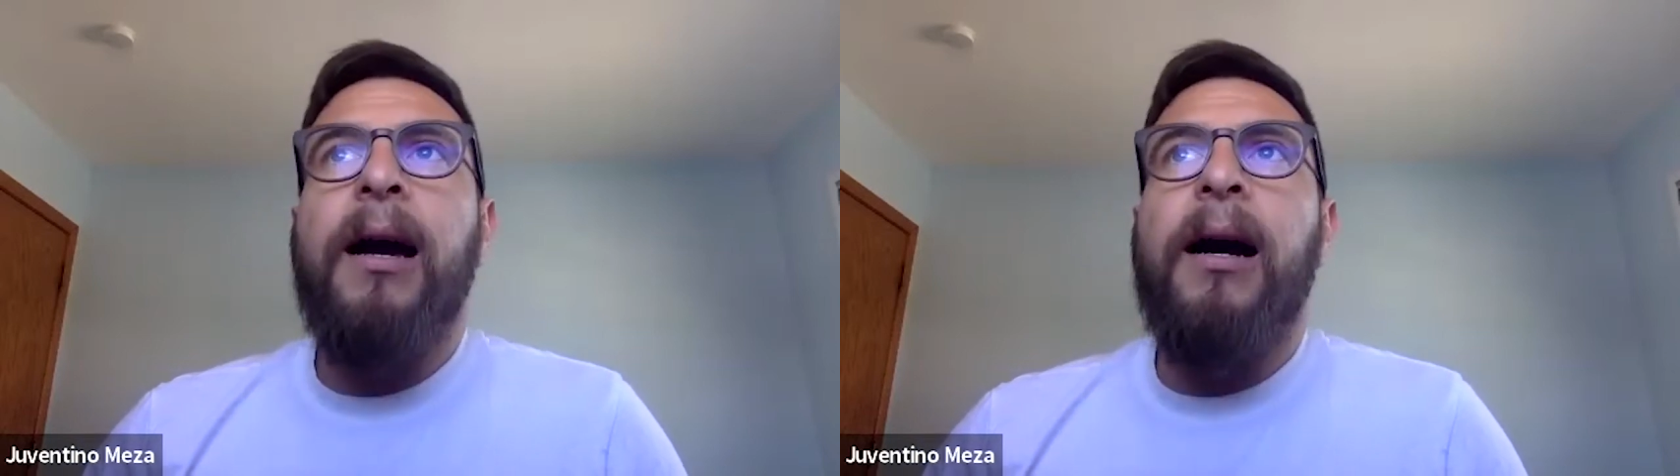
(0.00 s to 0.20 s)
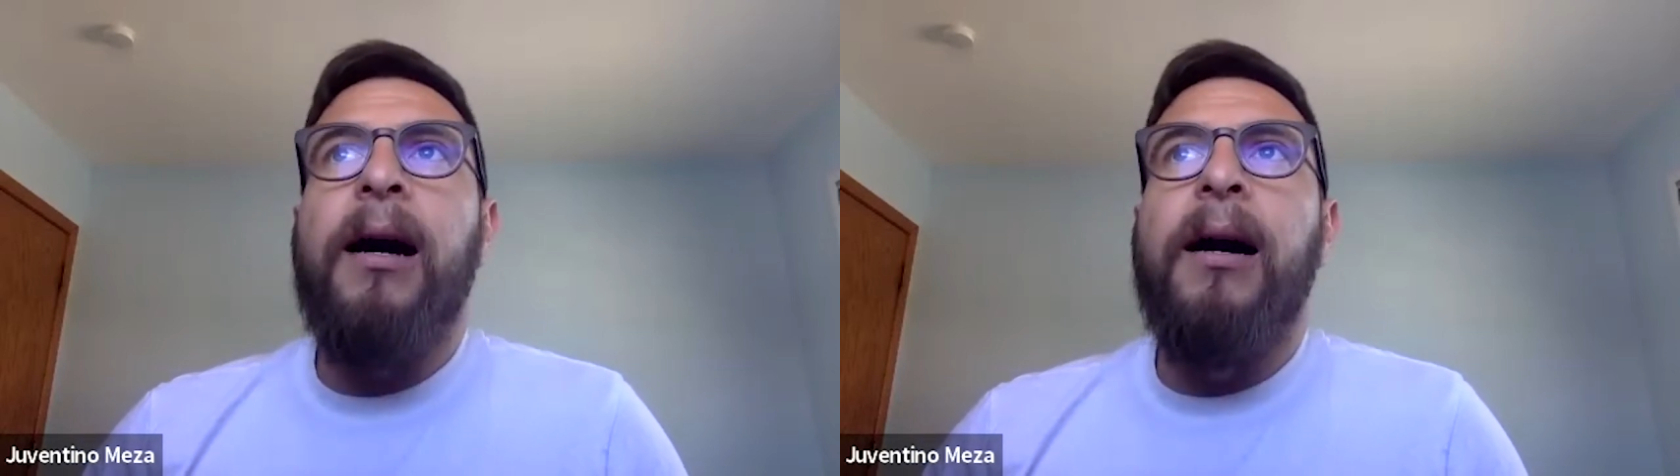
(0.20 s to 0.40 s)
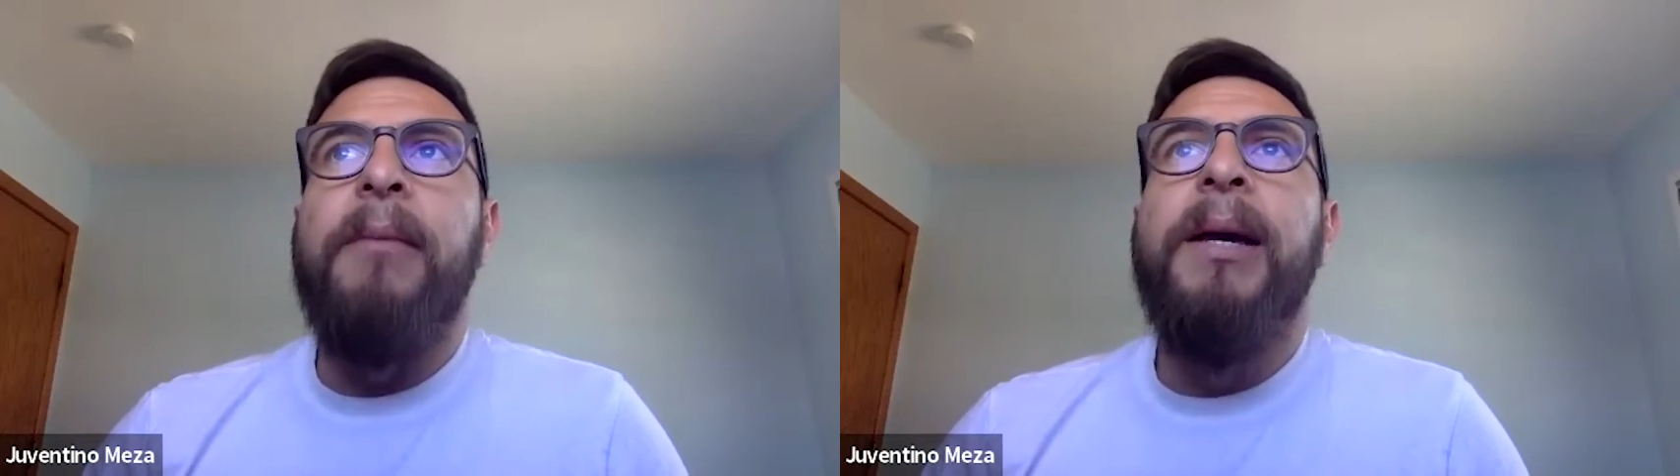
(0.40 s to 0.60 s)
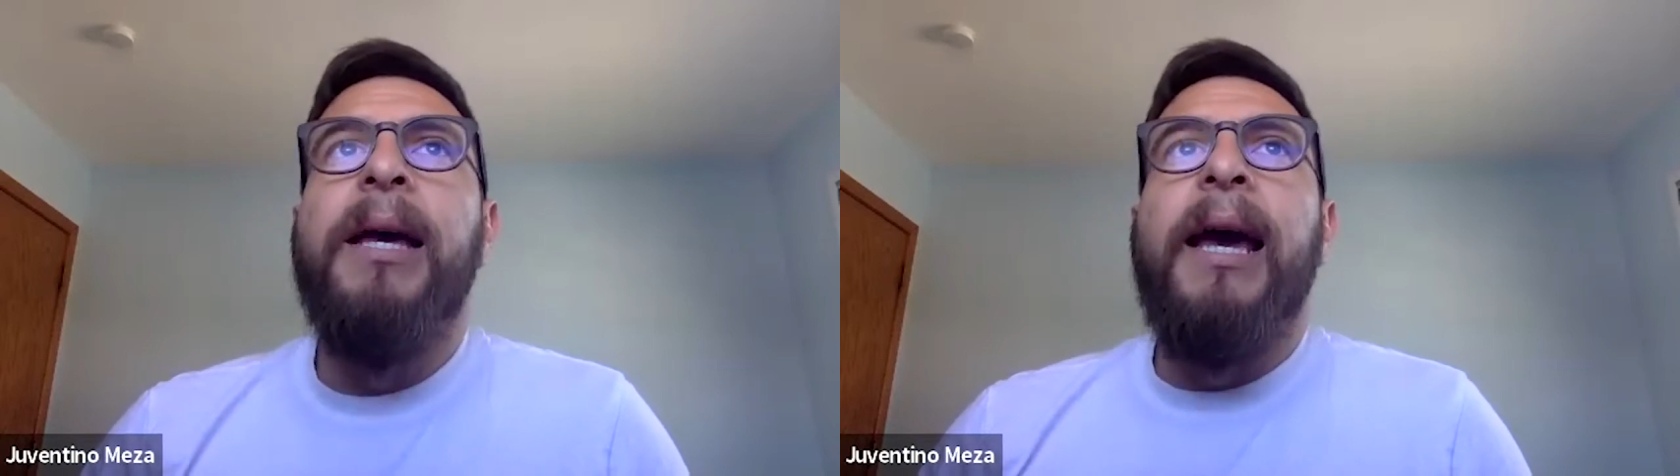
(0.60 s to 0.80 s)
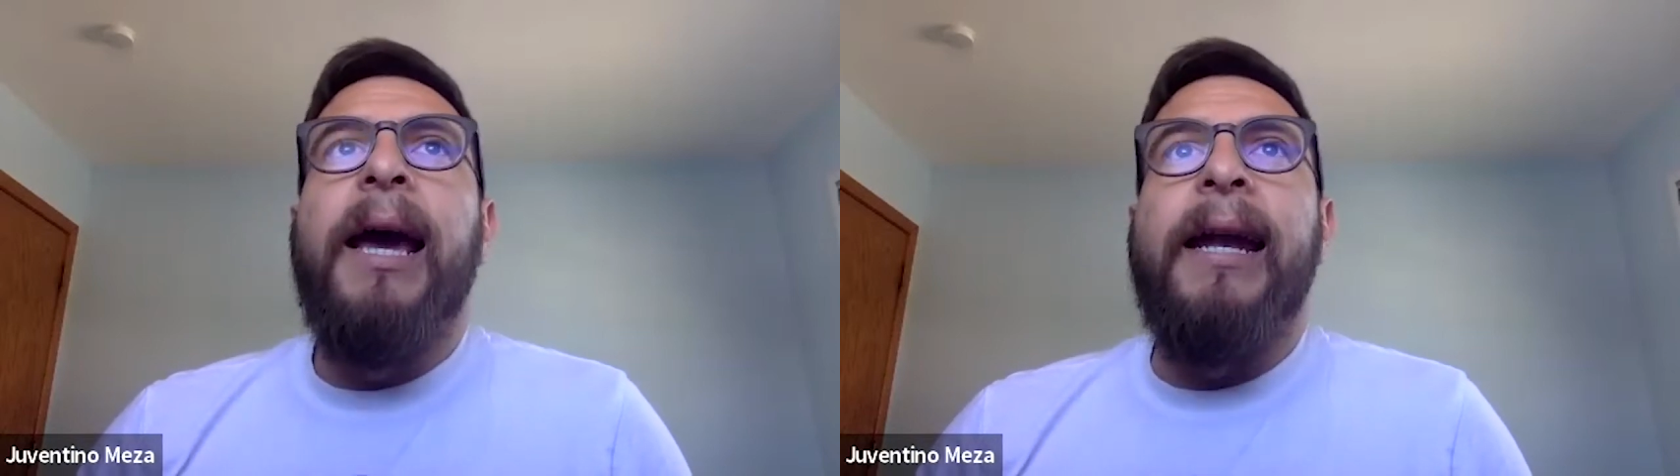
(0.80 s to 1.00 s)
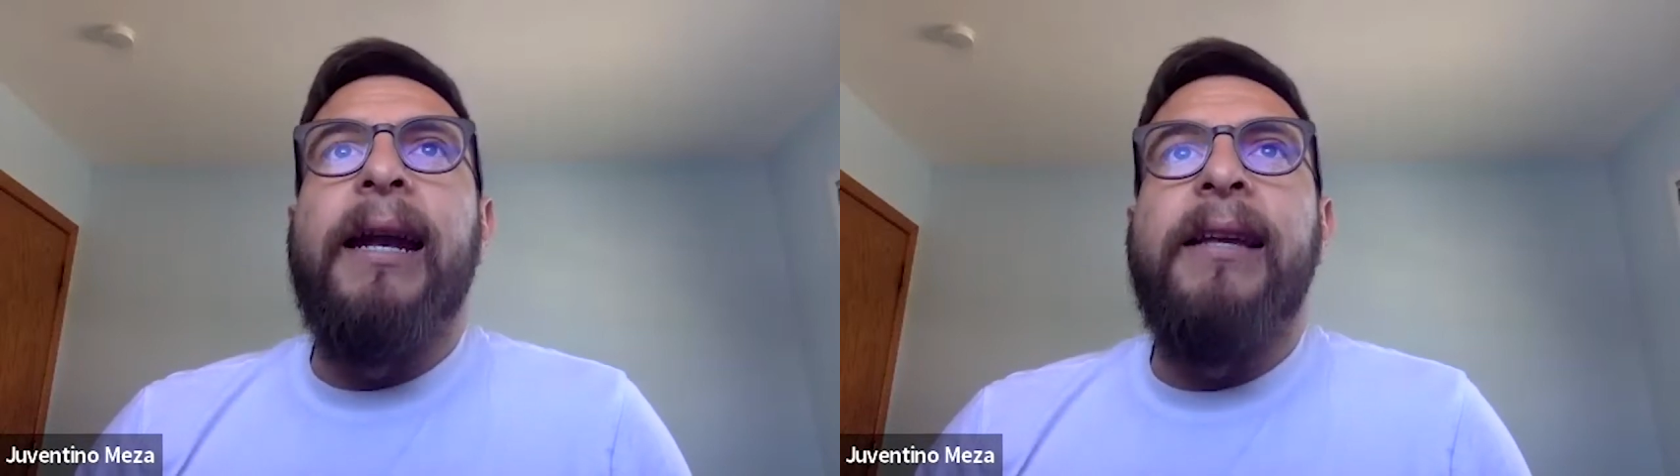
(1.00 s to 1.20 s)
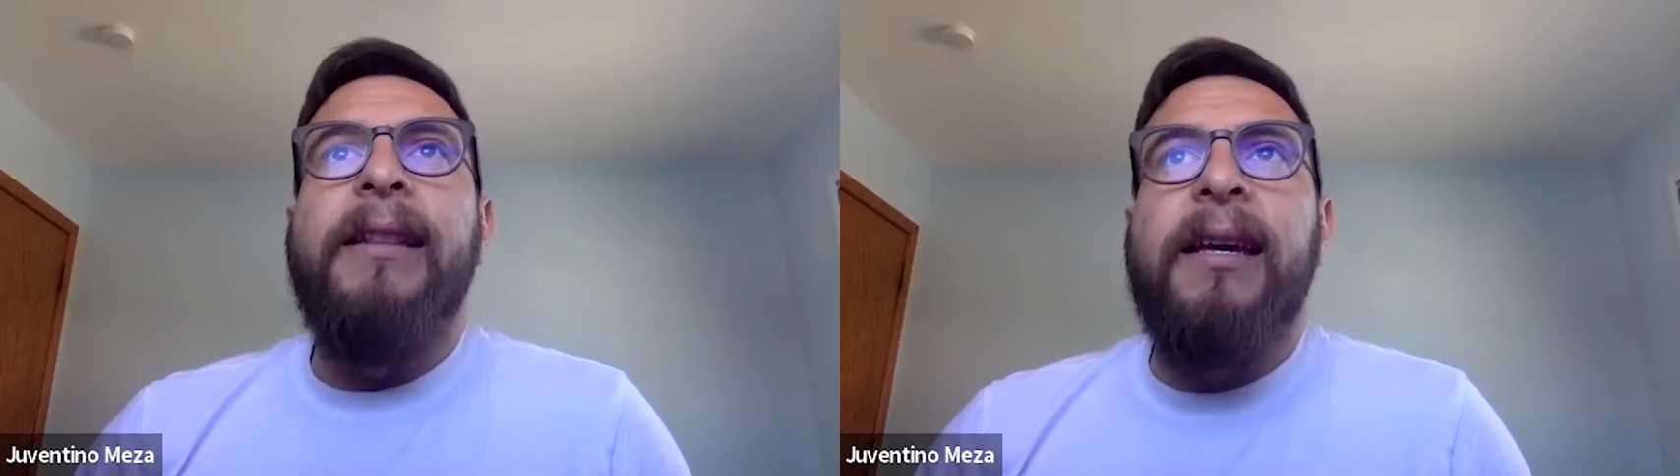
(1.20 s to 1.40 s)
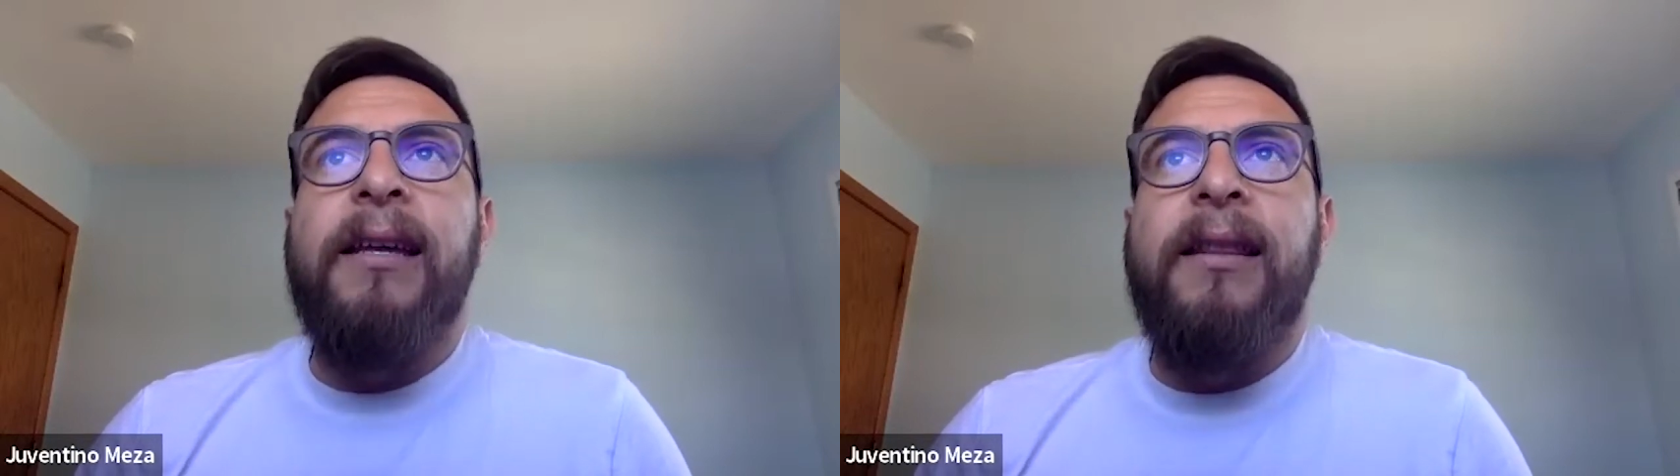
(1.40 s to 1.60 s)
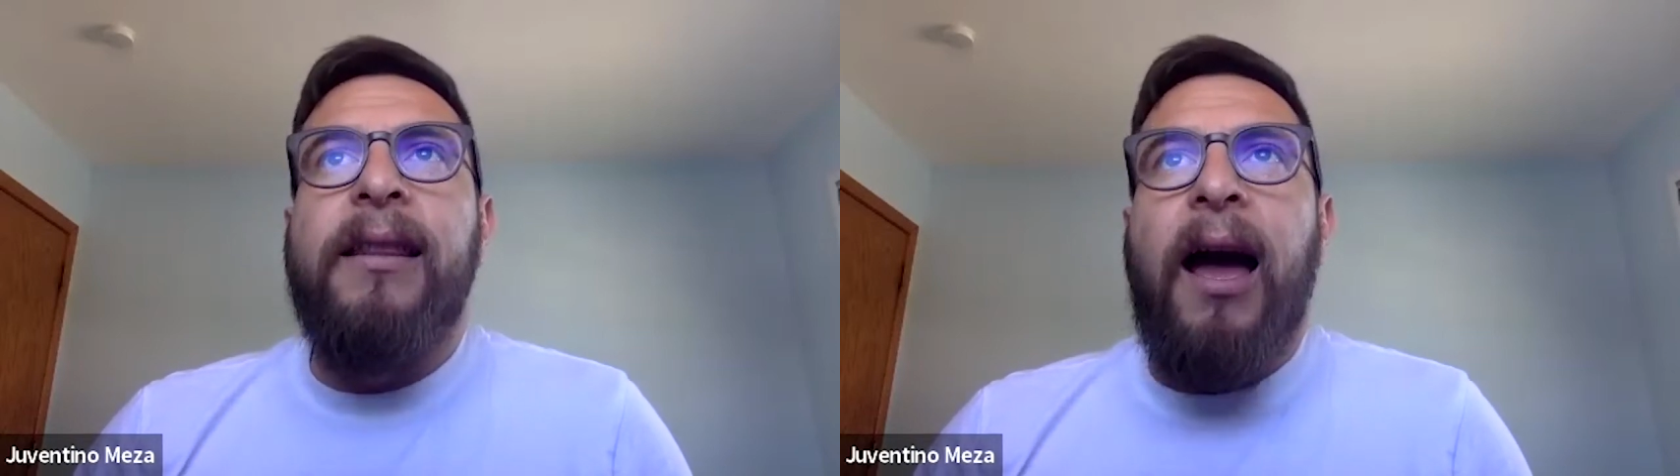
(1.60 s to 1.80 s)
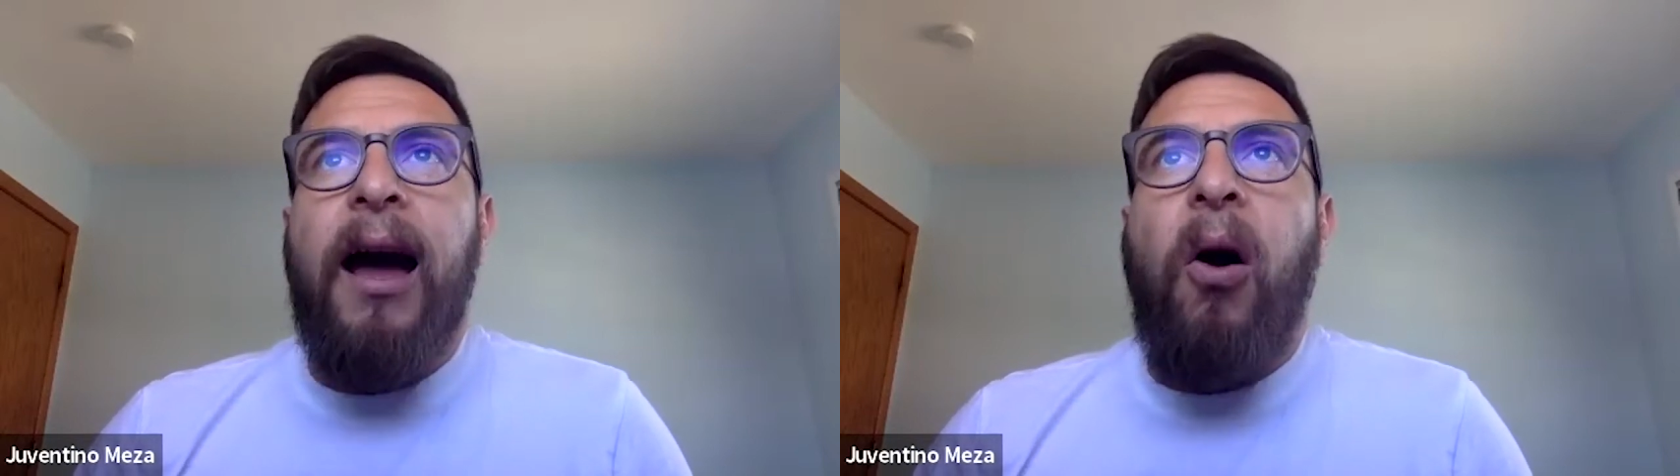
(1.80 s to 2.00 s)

And I think that